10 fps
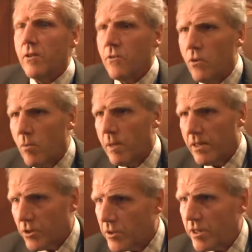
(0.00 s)
normally
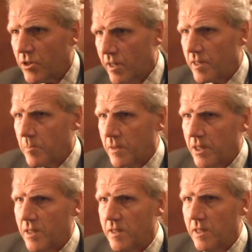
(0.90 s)
judicial
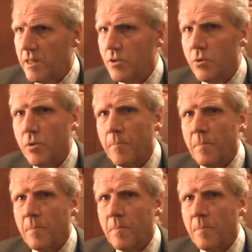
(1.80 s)
expertise is to